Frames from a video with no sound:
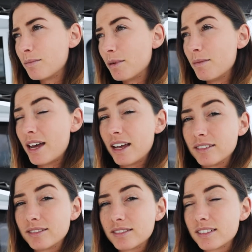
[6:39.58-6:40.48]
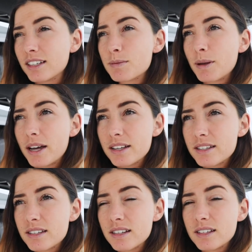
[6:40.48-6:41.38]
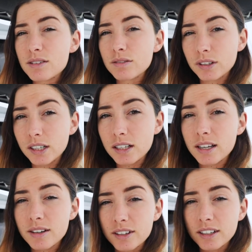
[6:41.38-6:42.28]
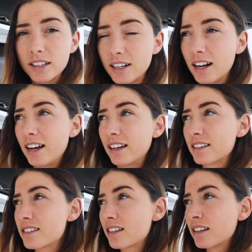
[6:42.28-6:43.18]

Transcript: But man, this place is really, really nice.